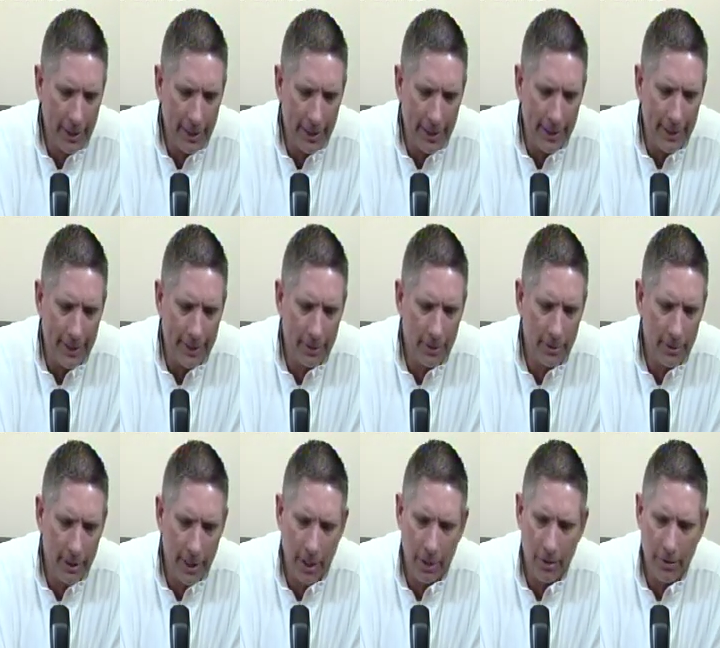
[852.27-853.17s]
And
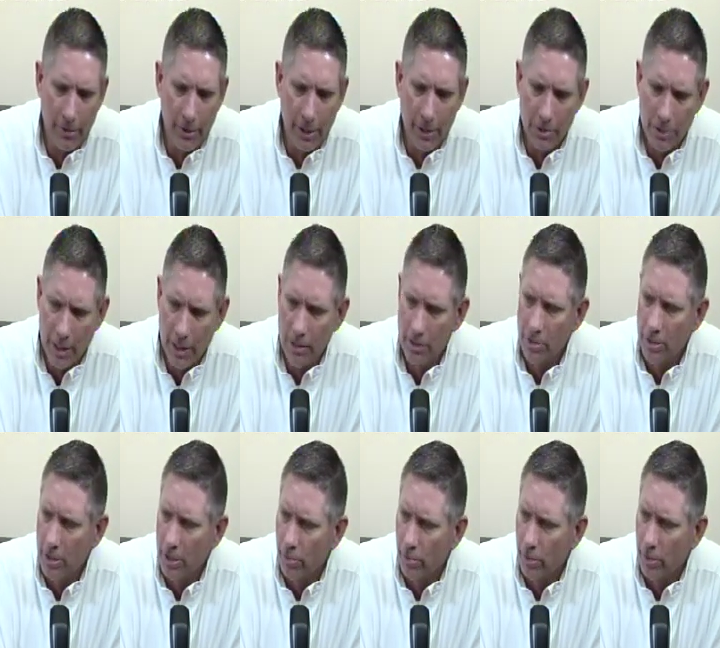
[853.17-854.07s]
that
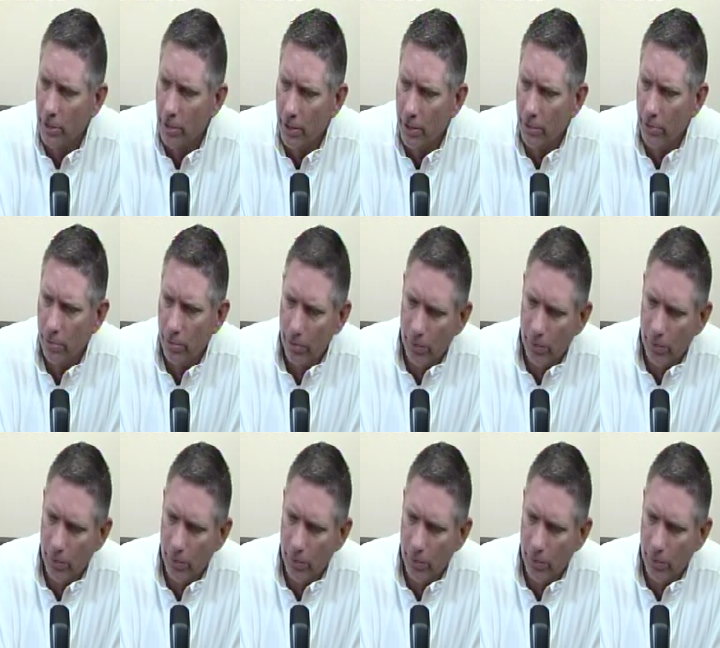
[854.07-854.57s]
intensity, when you